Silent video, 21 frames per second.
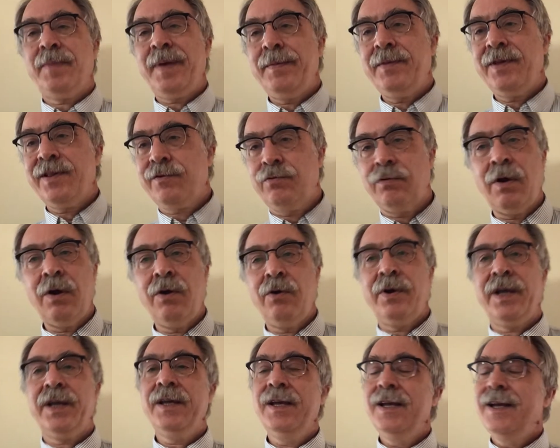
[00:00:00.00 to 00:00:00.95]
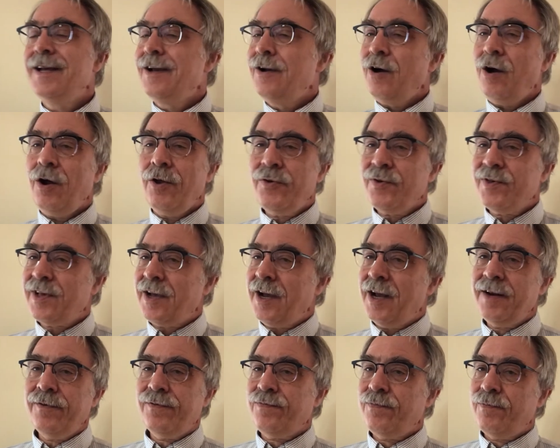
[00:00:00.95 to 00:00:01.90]
the baby's growing, all those
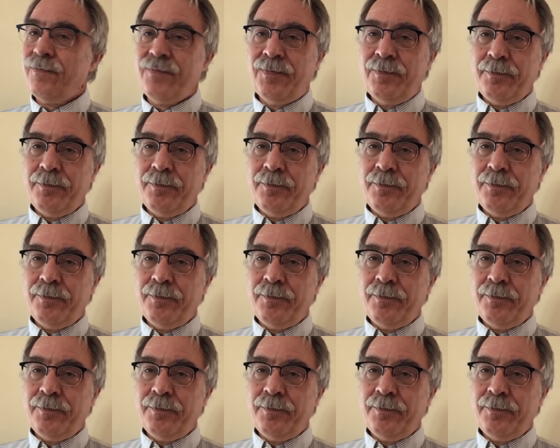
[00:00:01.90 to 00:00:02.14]
kind of